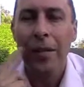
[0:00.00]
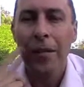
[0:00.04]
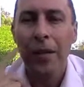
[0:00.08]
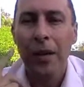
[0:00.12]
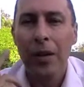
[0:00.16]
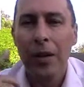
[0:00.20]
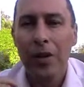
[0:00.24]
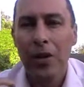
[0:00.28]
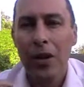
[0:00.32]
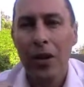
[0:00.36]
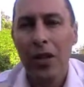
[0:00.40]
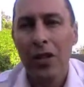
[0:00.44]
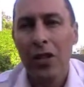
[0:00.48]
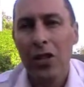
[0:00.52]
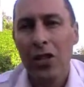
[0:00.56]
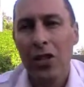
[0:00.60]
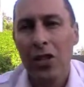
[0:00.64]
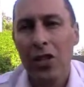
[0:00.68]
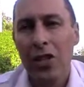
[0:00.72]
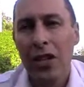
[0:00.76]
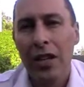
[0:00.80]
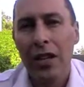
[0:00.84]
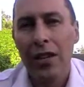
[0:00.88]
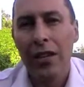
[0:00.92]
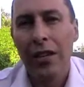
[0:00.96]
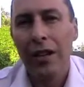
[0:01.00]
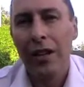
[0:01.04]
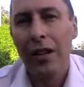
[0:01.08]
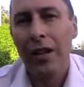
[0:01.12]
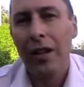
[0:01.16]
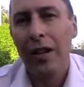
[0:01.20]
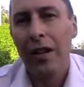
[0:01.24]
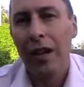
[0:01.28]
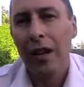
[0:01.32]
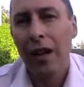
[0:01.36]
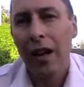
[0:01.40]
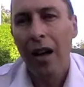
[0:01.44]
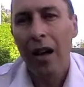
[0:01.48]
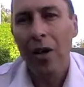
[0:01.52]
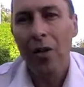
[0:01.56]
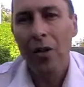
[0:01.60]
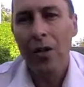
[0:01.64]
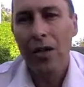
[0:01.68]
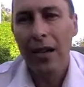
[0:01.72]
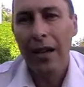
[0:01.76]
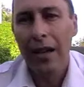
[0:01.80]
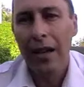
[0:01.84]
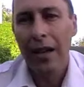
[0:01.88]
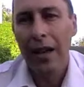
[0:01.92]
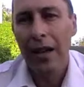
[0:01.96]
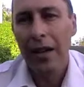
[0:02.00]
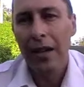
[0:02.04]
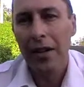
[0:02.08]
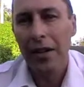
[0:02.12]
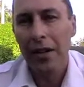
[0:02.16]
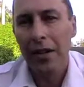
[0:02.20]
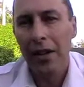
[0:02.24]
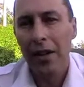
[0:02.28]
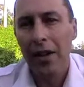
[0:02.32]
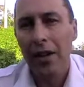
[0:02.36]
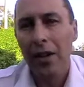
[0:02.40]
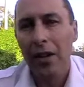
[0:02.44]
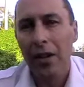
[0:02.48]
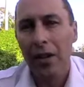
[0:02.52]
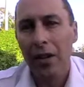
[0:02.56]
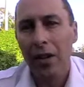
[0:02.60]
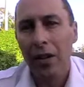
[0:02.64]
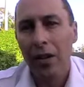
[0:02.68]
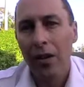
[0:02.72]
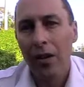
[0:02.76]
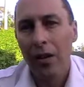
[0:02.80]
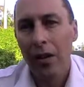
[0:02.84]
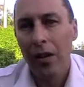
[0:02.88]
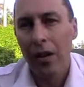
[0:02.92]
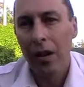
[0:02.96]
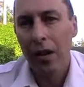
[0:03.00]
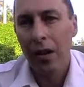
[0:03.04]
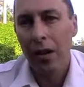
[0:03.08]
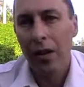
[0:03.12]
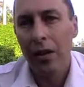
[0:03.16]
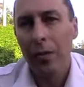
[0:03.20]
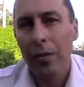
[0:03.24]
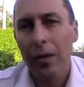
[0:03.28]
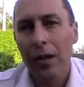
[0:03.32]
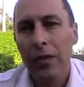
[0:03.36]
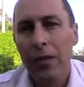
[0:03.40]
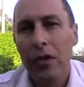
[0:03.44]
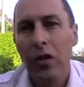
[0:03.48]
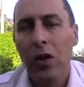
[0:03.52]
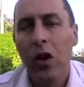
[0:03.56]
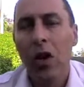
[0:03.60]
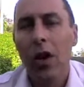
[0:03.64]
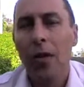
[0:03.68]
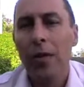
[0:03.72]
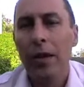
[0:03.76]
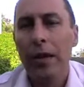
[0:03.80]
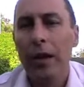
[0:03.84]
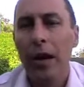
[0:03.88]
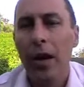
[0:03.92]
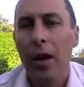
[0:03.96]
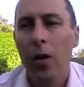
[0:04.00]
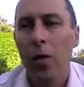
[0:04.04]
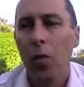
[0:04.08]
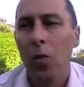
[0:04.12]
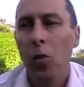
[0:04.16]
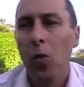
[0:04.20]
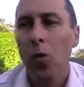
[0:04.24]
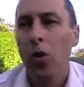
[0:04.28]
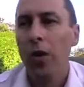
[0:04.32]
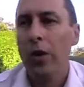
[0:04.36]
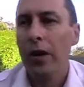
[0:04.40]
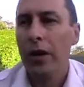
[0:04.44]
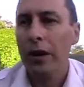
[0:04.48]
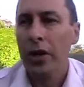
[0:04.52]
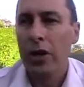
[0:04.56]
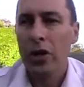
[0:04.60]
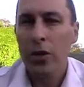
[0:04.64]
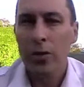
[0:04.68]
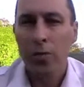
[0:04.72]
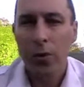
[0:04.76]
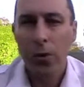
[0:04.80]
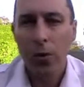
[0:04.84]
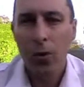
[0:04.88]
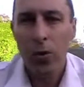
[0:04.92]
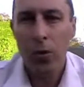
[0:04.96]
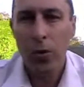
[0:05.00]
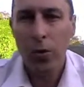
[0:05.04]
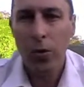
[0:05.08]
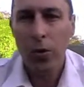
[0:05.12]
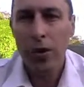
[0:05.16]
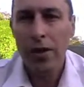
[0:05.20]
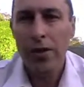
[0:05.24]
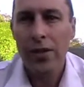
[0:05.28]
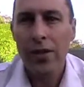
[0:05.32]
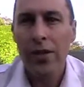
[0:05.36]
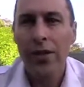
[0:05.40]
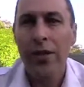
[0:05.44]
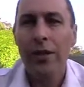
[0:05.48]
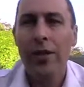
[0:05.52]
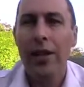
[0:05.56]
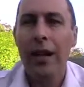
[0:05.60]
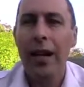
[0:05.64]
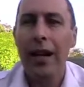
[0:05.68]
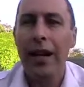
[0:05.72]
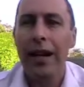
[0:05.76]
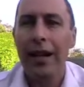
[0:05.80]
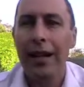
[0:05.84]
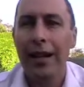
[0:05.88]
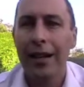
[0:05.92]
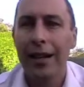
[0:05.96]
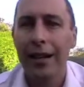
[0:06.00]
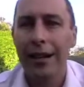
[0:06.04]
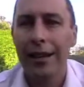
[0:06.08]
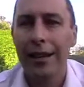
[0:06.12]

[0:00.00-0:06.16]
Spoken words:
because I just said that I was now going to take a little bit of time to go and walk and explore the rest of the valley